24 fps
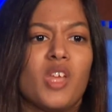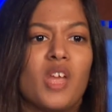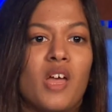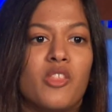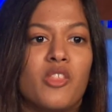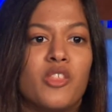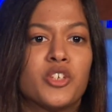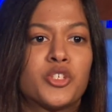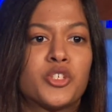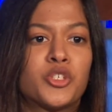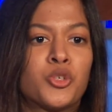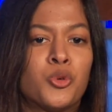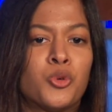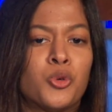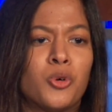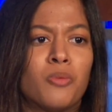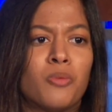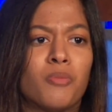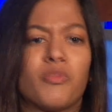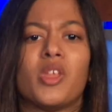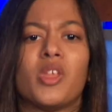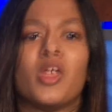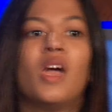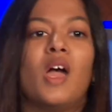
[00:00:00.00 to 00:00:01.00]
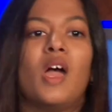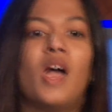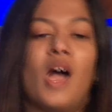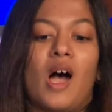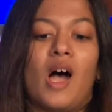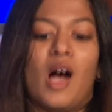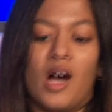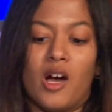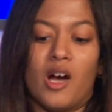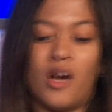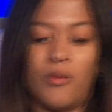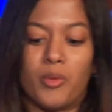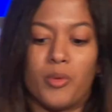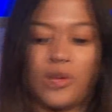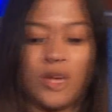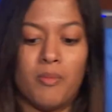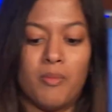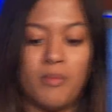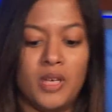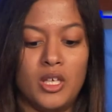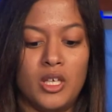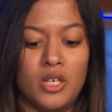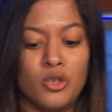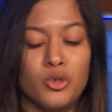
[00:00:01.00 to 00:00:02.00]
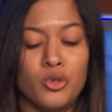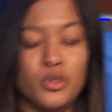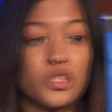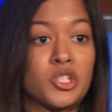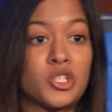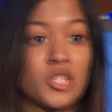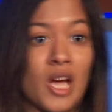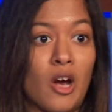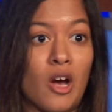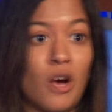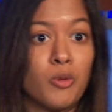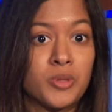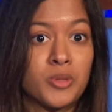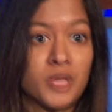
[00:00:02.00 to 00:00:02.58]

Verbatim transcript: This tool um, can be used to help